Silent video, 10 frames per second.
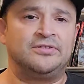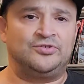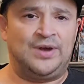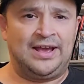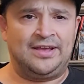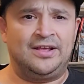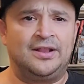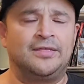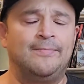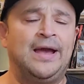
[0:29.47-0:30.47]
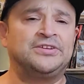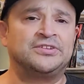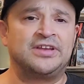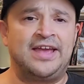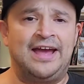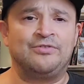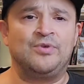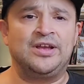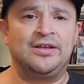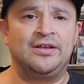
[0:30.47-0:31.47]
and Dragons and Magic the
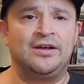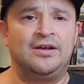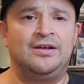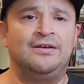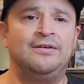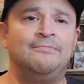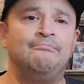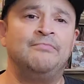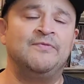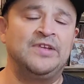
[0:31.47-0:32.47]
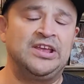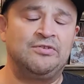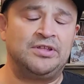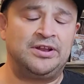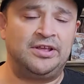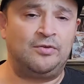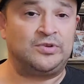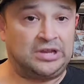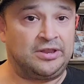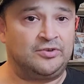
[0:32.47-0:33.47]
Gathering videos on there, which
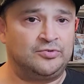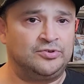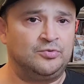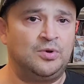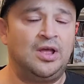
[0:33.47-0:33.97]
I still do.